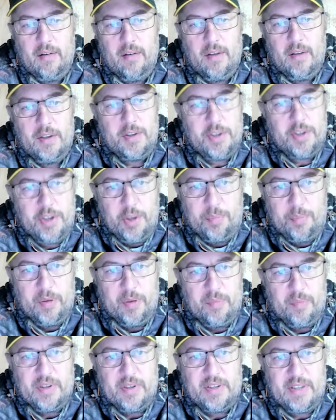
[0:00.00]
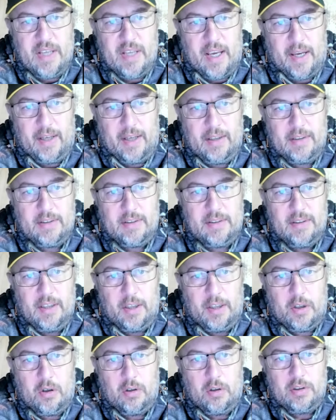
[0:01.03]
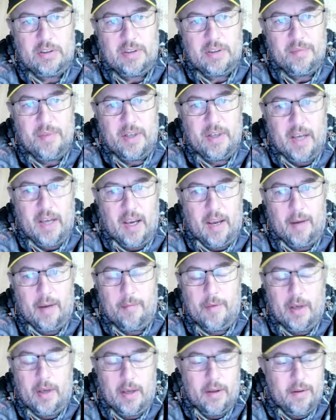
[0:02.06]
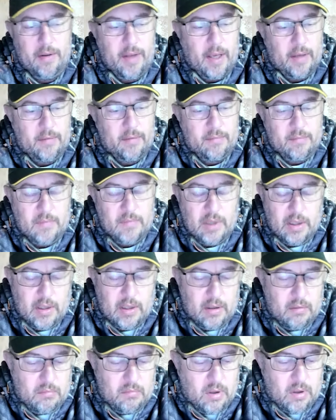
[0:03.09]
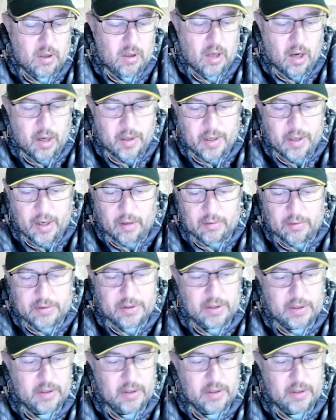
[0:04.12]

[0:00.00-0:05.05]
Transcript: the stupid mistakes that cost them the game. That line out,